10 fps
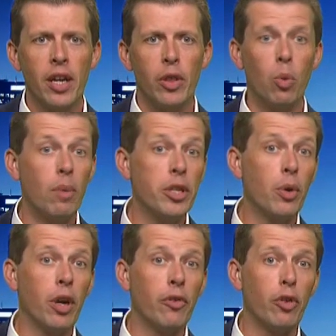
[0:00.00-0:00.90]
The woman
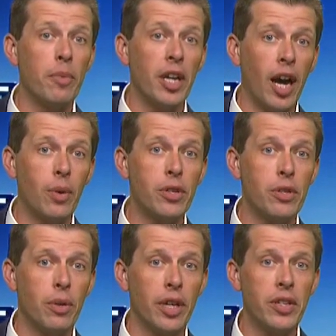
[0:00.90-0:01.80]
you heard from in our
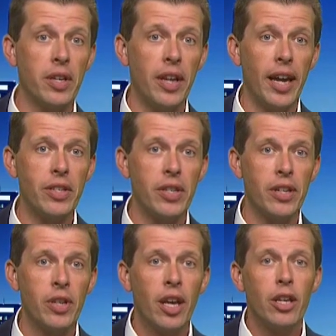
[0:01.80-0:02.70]
story tonight says